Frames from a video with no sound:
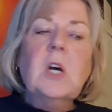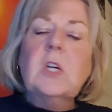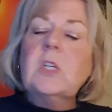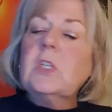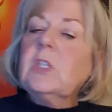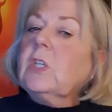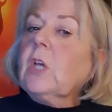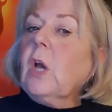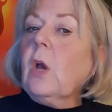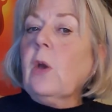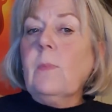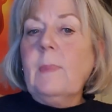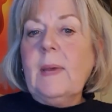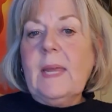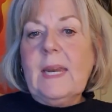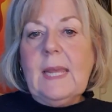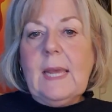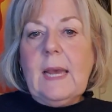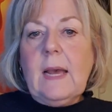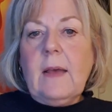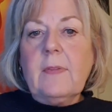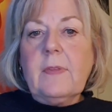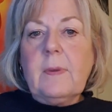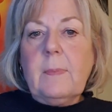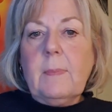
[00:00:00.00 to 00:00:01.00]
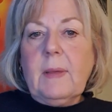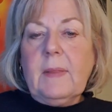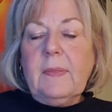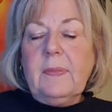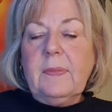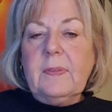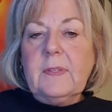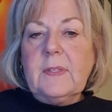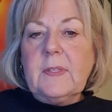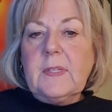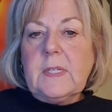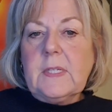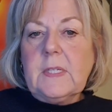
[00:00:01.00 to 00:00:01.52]
so many other
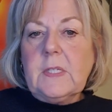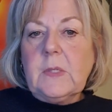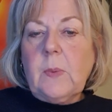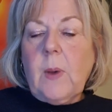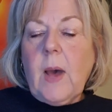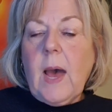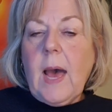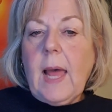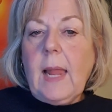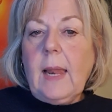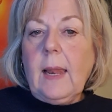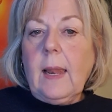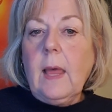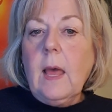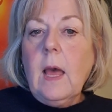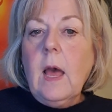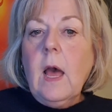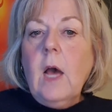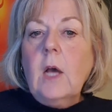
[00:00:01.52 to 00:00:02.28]
months as well.